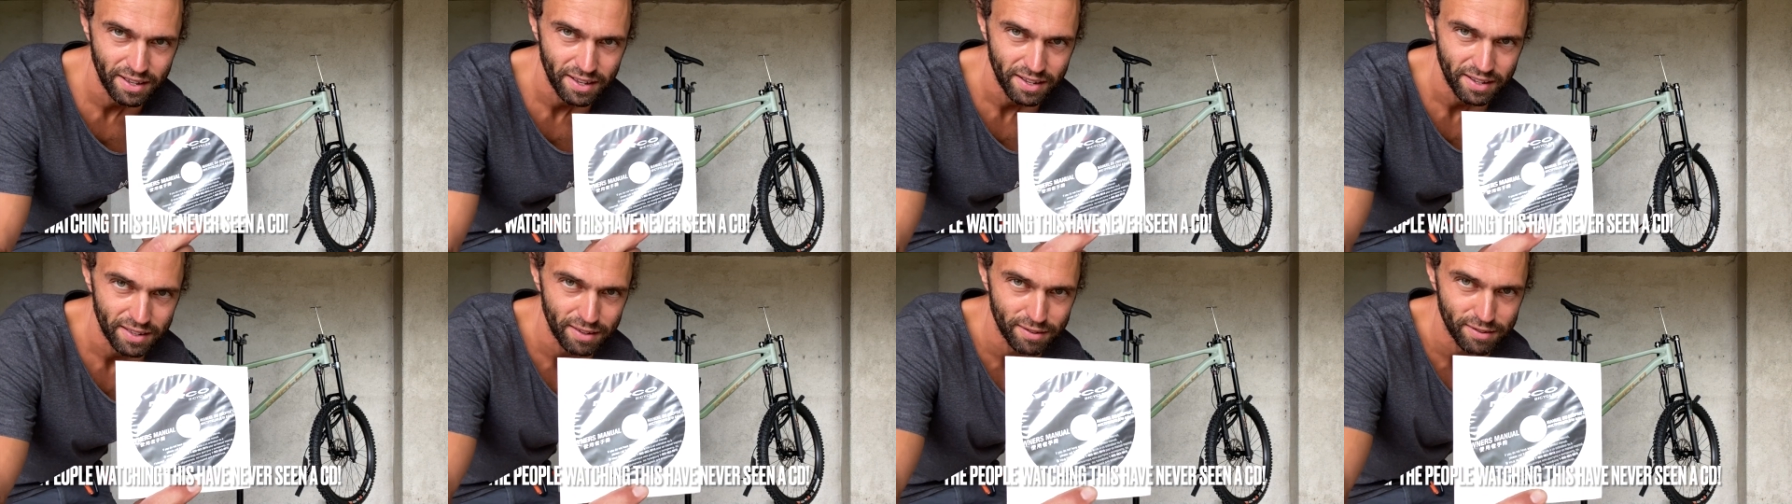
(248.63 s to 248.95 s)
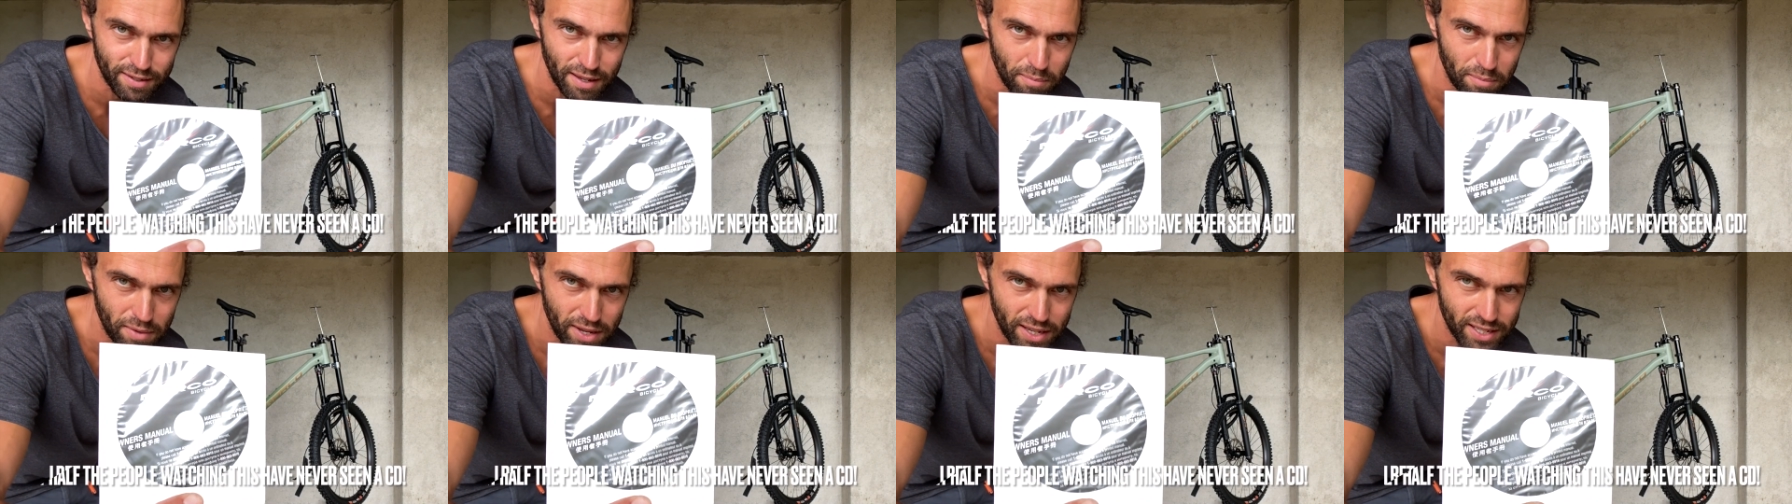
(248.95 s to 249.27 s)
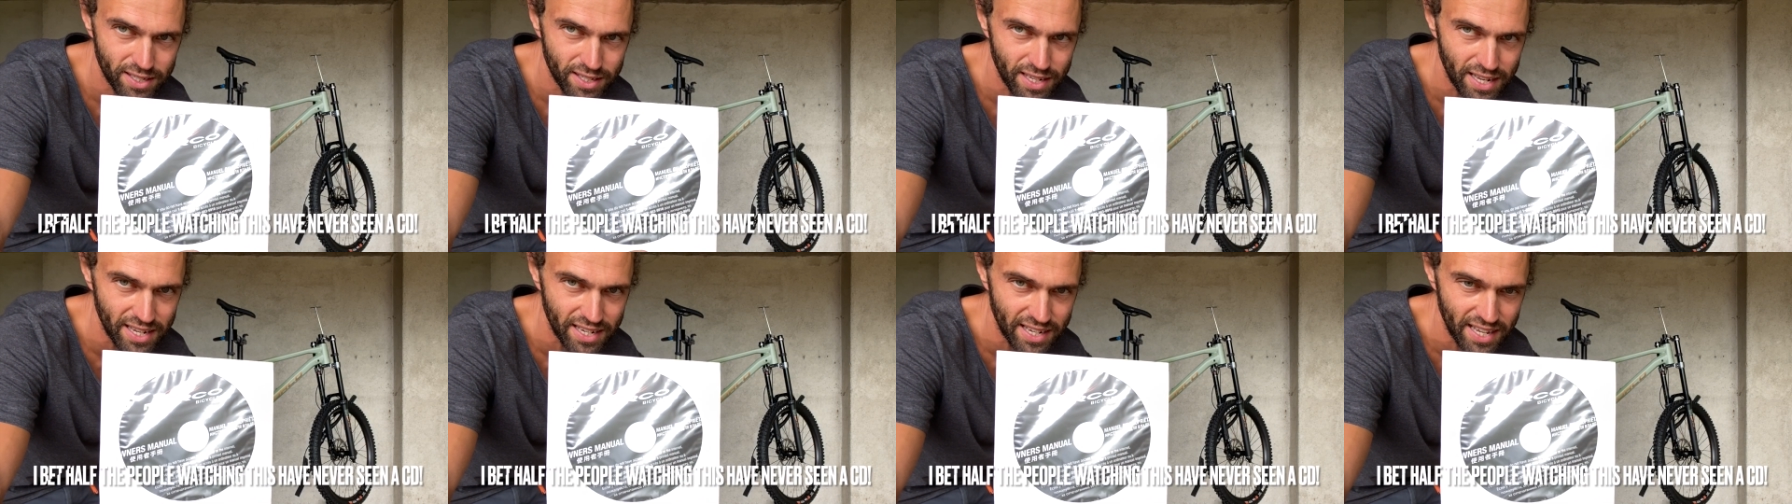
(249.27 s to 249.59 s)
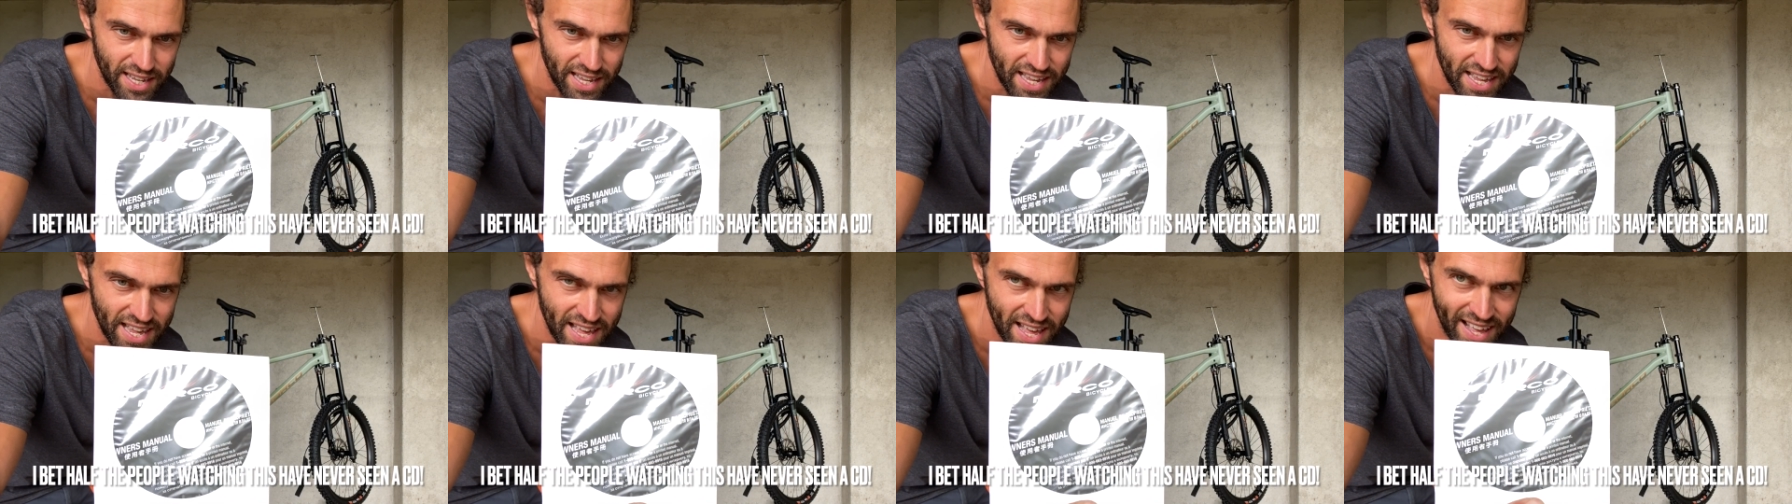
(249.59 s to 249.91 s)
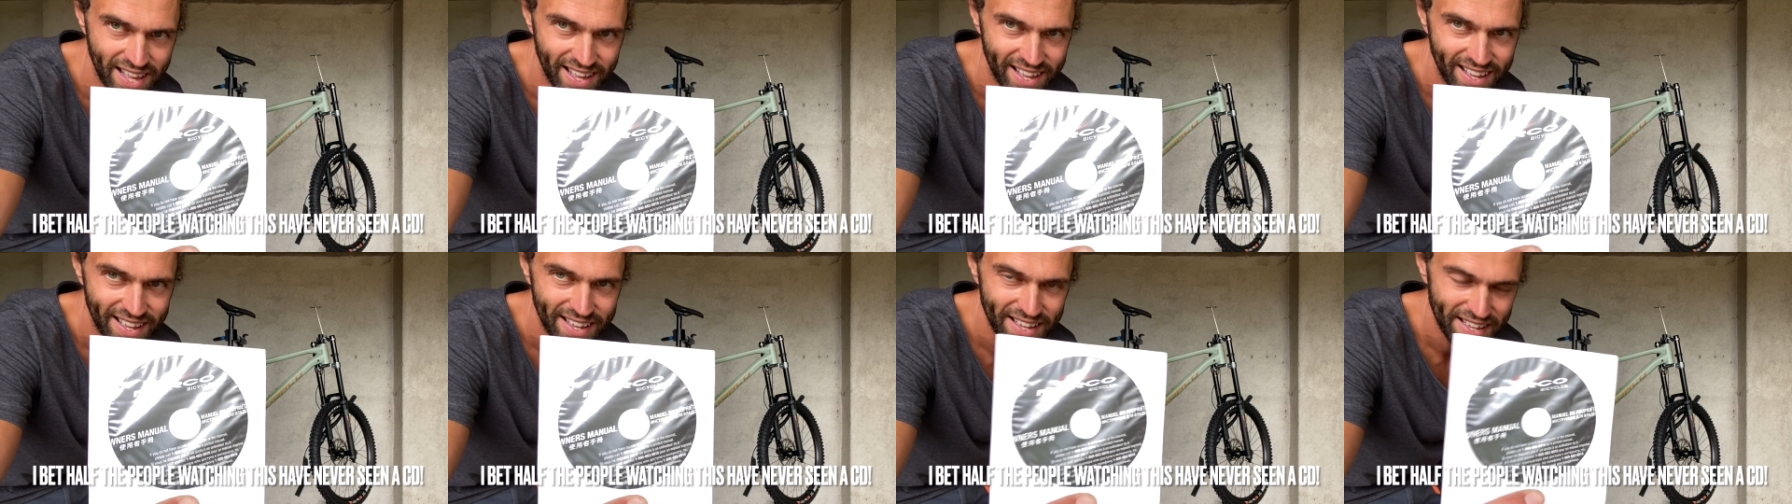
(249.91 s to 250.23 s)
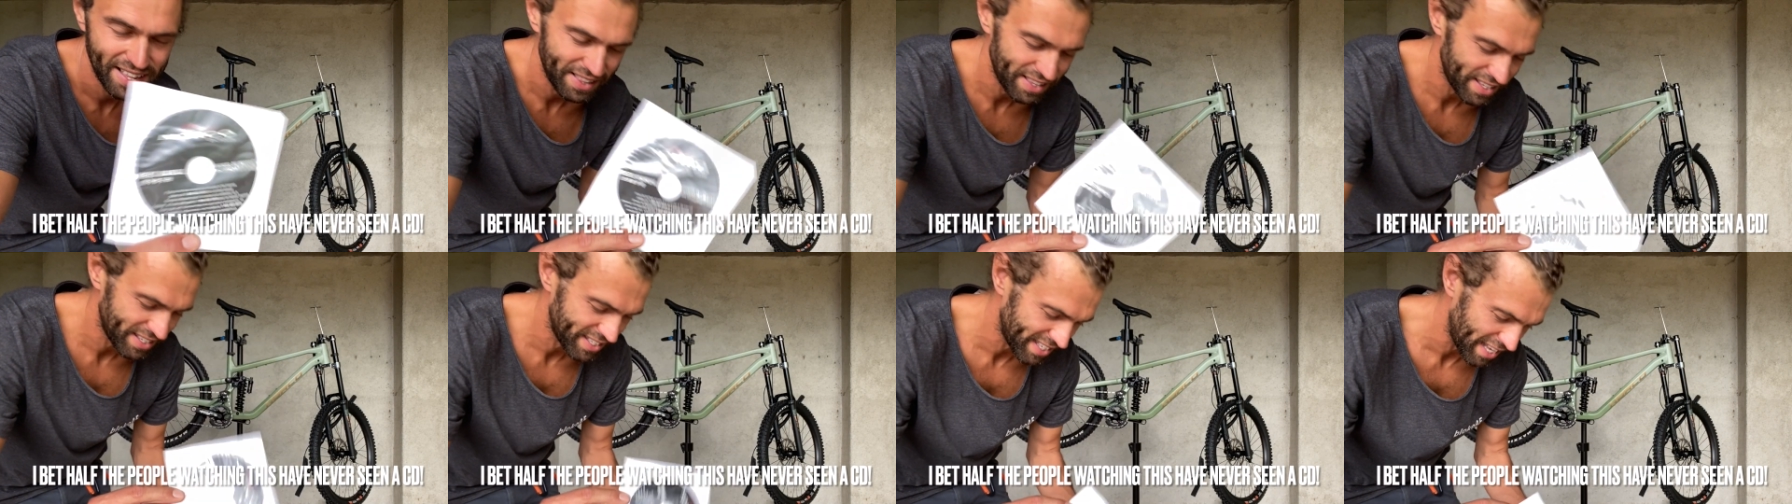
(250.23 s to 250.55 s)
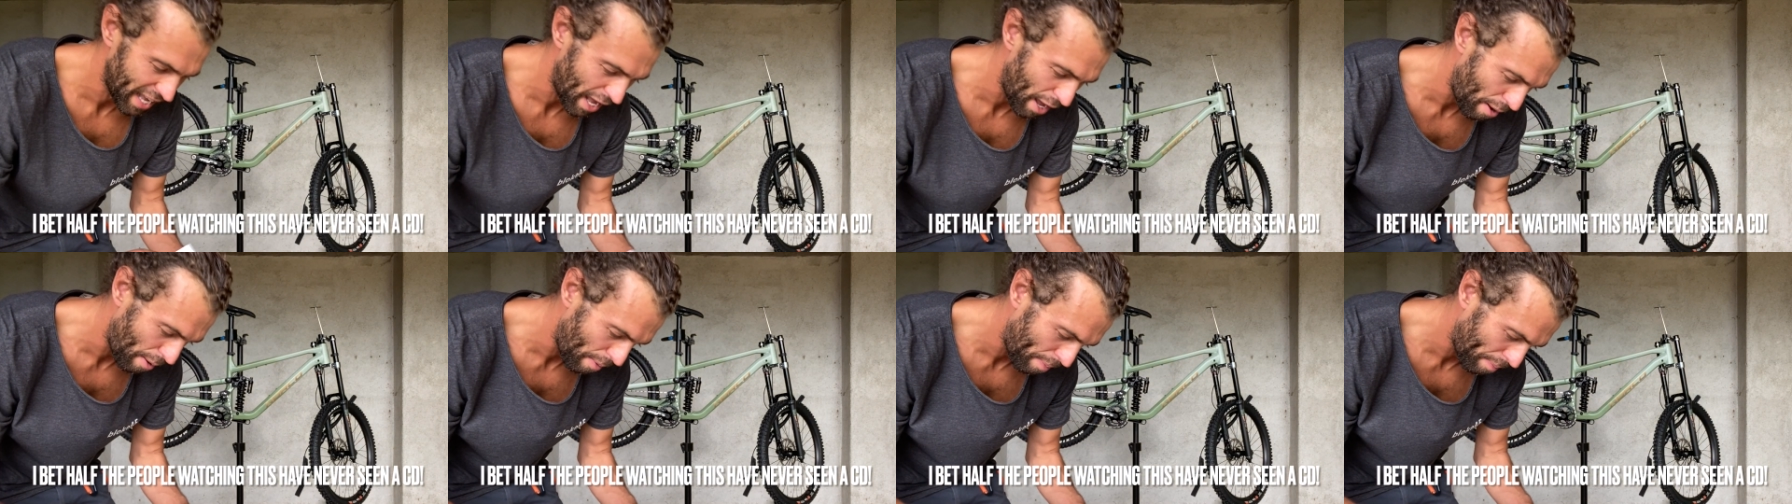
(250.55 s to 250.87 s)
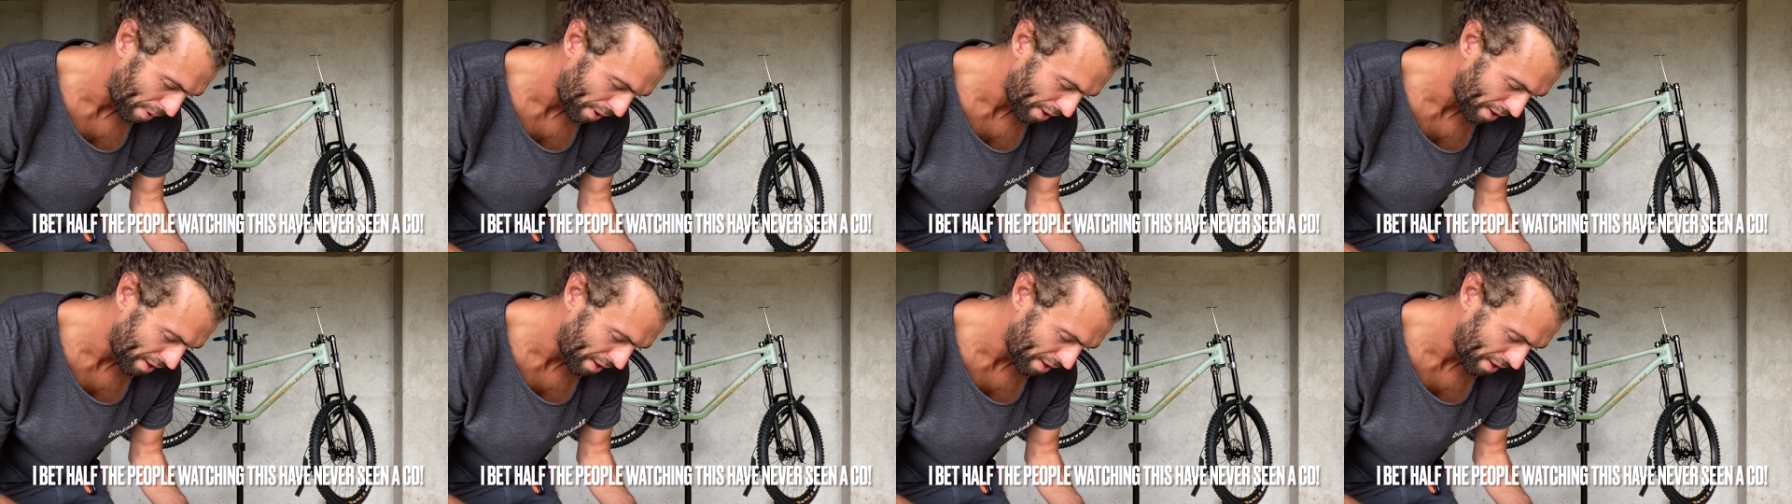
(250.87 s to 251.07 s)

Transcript: They sent me a CD, the setup,